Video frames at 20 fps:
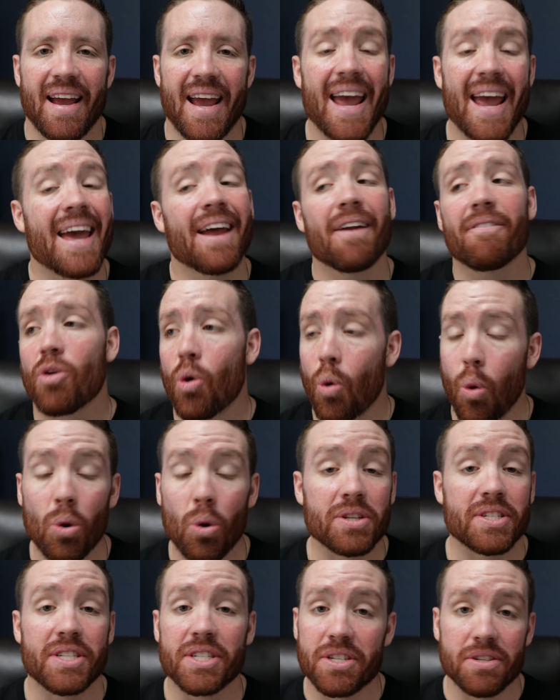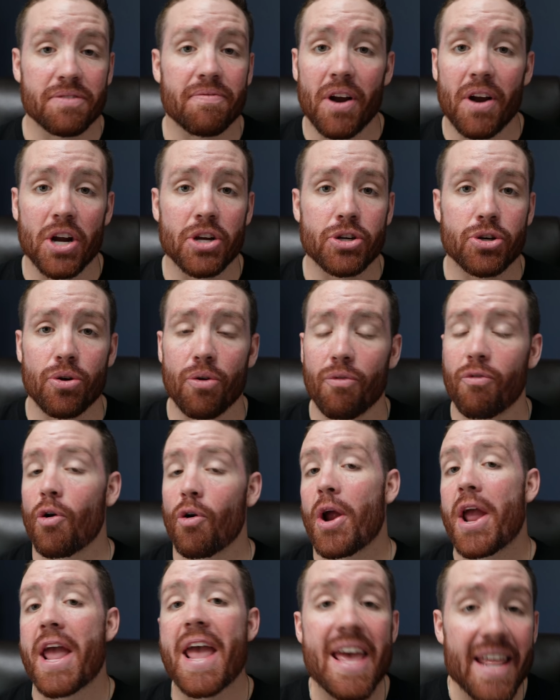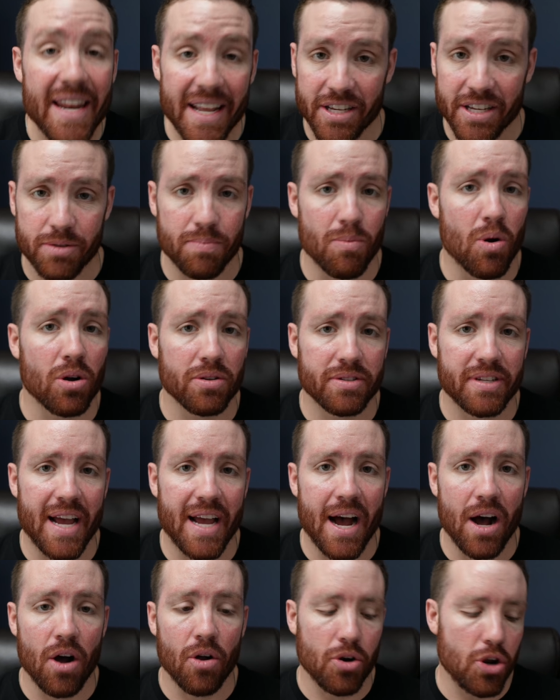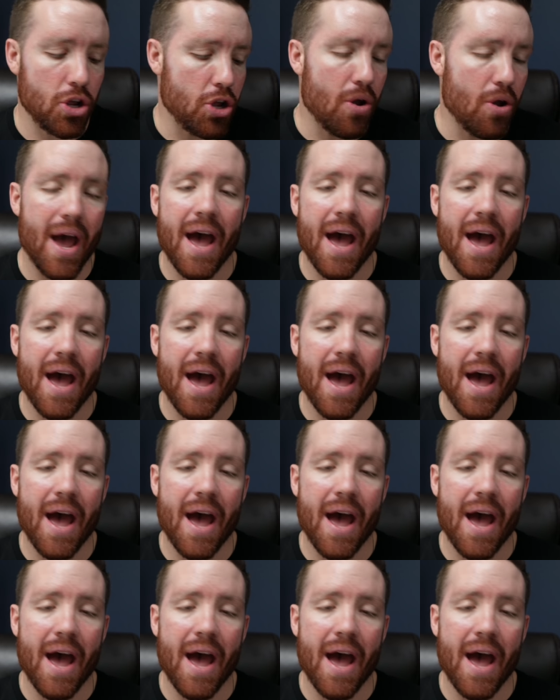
And of course, this is very true for any small town. You